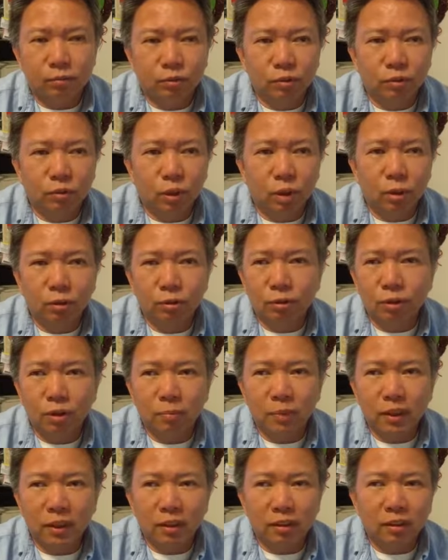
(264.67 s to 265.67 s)
those could
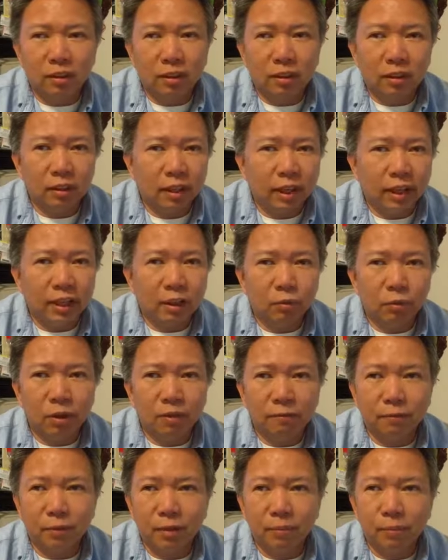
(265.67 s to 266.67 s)
be anywhere
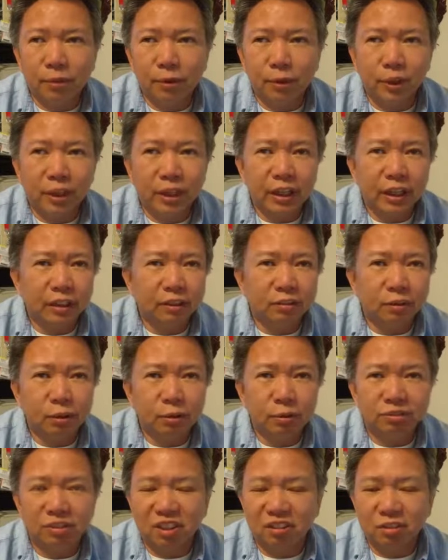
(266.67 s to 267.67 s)
from $300 to
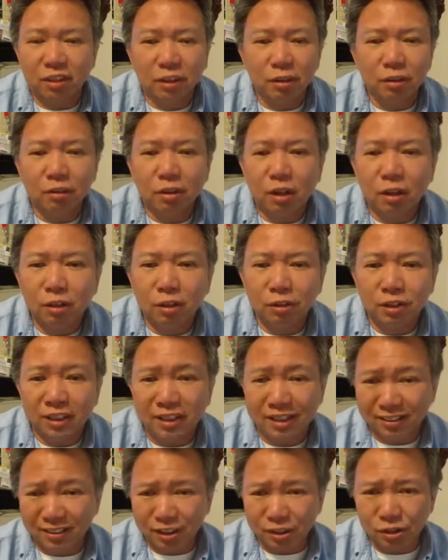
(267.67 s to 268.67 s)
$600 in
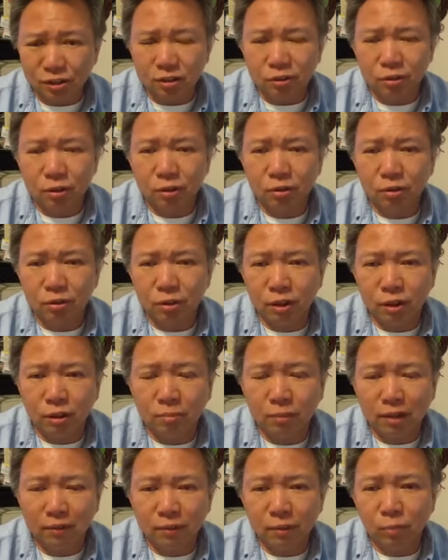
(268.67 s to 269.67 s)
addition to your
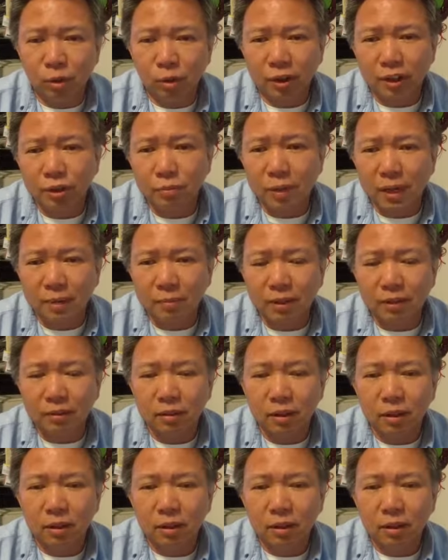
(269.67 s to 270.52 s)
monthly mortgage payment.